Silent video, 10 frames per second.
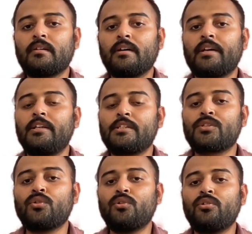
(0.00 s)

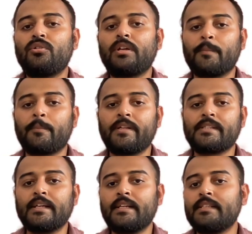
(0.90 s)
underscore
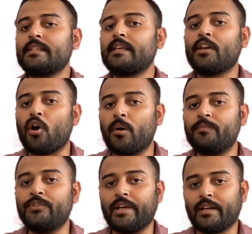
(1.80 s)
represents an
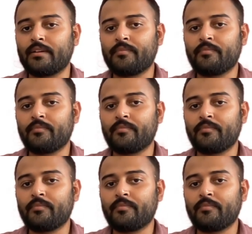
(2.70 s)
object.